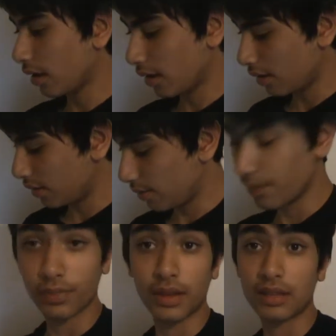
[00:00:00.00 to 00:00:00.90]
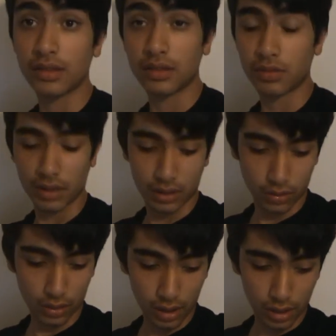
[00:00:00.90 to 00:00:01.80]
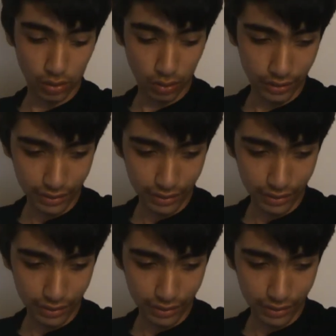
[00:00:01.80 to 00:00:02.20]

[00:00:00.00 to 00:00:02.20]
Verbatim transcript: Um, it's, it's really, I like all those